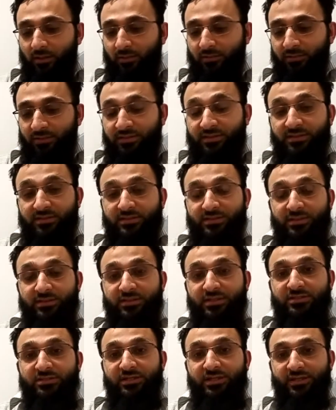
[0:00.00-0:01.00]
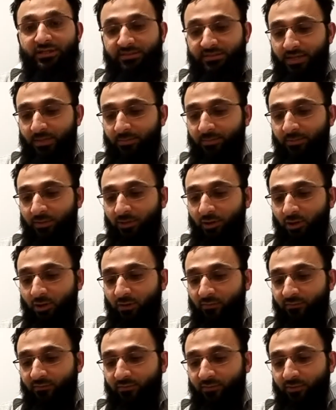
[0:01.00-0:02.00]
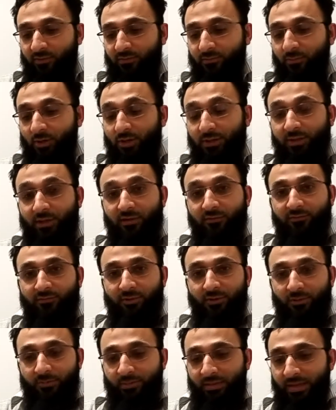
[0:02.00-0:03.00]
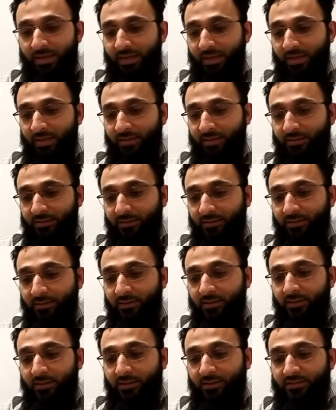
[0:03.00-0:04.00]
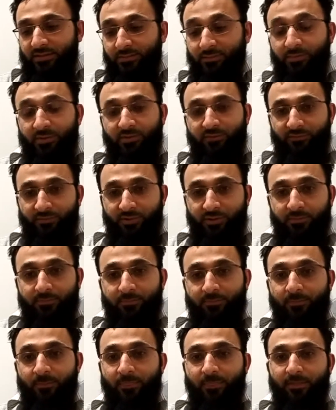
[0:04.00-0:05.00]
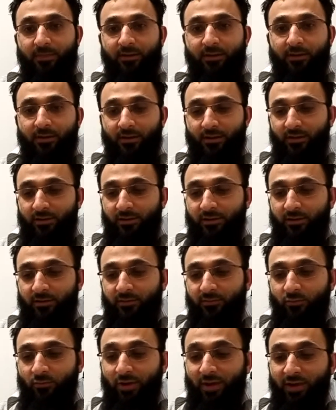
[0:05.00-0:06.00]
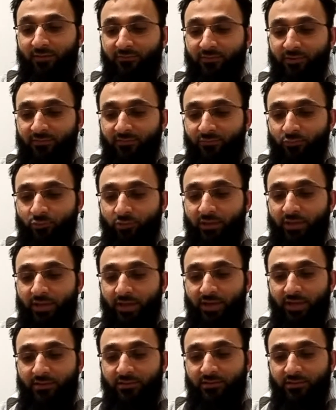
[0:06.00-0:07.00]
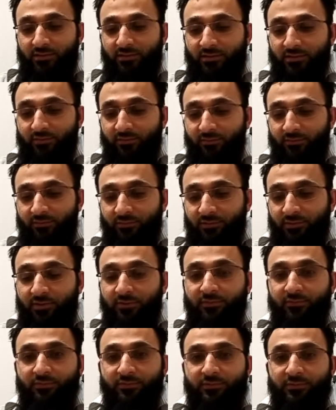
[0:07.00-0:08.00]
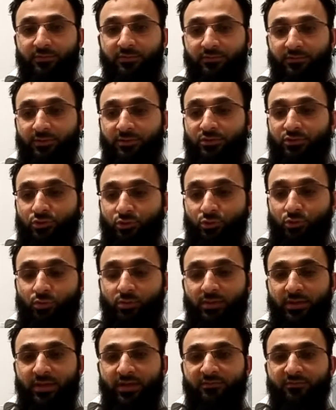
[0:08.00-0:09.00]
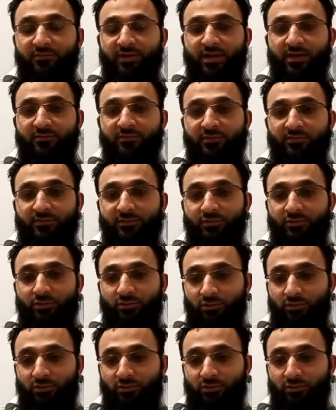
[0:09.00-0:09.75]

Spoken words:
this is just an example of modal verb and simple verb. Why we would add the word to, and why we would